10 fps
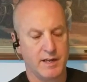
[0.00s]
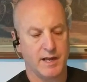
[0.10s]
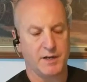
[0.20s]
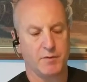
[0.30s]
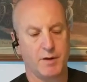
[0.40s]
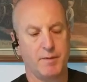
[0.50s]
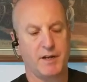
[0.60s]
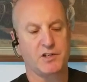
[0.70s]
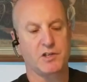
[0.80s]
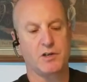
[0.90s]
And you want to
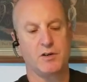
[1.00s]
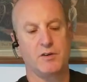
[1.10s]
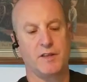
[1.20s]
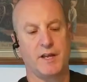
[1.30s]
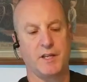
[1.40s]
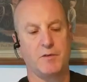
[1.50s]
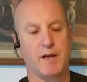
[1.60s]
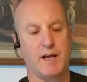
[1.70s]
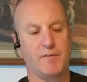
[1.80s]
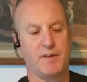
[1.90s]
make sure that you
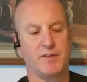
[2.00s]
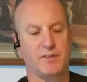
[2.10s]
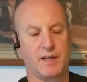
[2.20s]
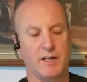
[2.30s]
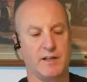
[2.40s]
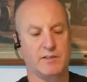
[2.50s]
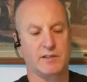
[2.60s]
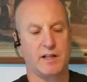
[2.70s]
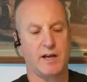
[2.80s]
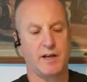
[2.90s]
have this in its
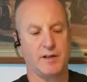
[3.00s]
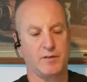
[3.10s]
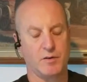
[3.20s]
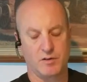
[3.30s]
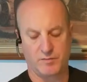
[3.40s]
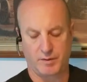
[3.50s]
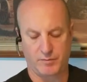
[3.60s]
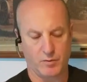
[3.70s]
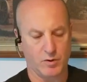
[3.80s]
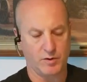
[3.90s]
slot and groove
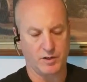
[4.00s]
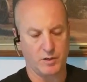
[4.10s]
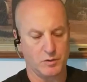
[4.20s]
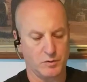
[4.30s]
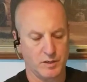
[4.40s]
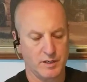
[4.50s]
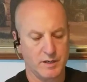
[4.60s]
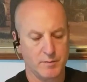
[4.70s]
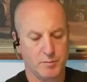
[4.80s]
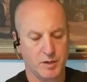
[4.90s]
before you
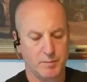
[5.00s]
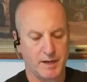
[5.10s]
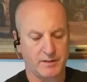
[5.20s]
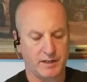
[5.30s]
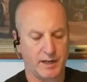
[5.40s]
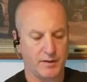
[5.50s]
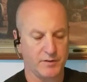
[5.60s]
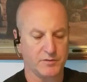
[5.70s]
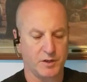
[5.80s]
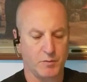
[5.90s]
put it back together.
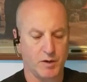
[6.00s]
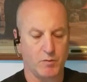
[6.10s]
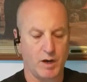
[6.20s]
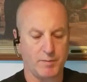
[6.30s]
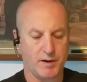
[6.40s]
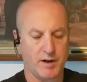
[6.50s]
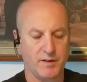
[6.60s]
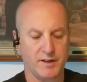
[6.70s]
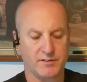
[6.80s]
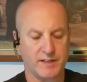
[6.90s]
So you want to wipe all
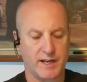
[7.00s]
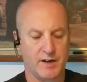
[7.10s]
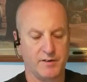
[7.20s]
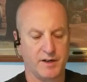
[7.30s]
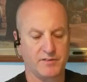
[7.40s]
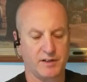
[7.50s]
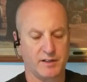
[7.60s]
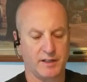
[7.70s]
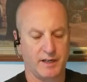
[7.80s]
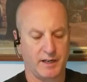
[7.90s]
this down nice and
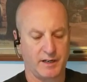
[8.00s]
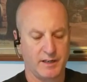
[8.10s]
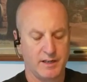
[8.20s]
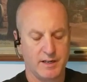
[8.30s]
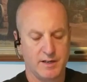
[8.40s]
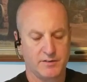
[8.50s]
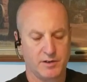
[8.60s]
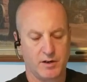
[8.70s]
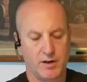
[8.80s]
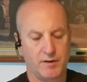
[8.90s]
clean.
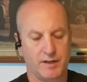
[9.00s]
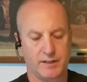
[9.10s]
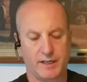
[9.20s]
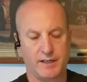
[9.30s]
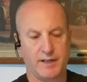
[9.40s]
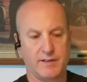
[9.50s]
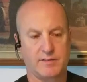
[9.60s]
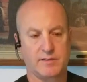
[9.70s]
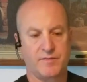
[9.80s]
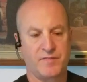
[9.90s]
So I already cleaned
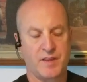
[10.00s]
this,